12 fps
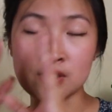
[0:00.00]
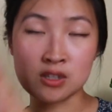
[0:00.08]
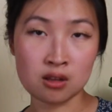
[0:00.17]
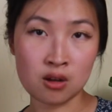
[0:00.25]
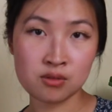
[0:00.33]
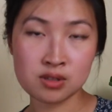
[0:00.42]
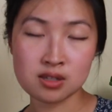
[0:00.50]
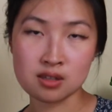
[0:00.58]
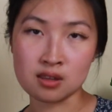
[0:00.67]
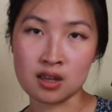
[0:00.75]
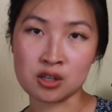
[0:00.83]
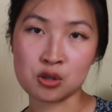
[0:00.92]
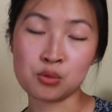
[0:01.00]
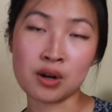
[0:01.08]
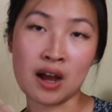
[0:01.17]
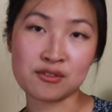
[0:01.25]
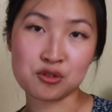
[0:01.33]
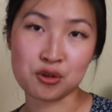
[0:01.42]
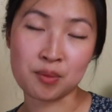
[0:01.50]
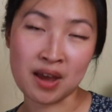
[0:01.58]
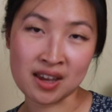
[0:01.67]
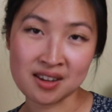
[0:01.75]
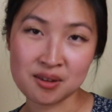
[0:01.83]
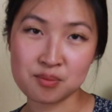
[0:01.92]
If it's loans, then you would have to
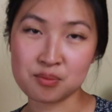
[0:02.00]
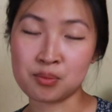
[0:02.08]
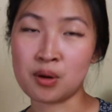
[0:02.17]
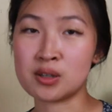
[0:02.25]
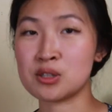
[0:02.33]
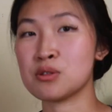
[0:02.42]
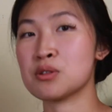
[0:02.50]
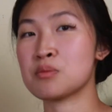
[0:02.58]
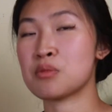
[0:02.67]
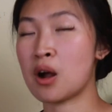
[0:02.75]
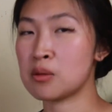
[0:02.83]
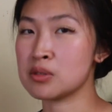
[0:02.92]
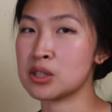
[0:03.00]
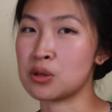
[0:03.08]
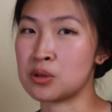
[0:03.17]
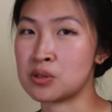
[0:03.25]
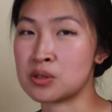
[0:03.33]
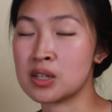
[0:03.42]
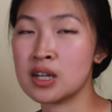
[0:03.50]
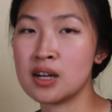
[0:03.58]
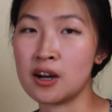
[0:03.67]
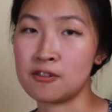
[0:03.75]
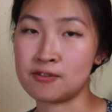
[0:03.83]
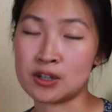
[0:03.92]
repay it, but you can probably
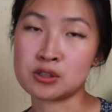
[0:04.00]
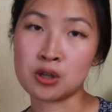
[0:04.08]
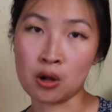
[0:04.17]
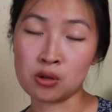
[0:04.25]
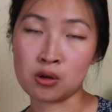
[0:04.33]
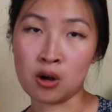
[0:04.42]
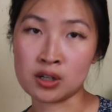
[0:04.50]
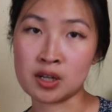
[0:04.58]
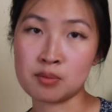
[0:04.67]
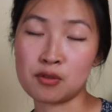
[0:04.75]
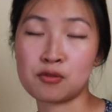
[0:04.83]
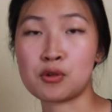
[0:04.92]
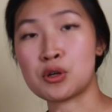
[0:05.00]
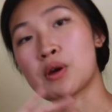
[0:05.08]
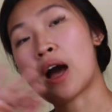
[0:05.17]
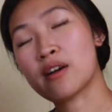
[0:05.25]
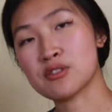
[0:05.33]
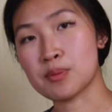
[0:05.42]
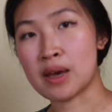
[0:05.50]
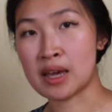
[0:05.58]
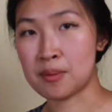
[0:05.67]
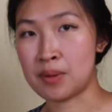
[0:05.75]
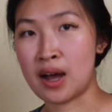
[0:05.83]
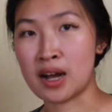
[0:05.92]
earn a fair dollar on it before you have
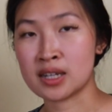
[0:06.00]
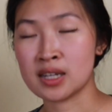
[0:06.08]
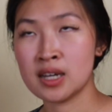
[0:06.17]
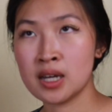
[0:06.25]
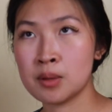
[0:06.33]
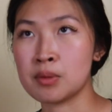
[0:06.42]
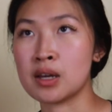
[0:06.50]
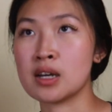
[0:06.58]
to pay it back.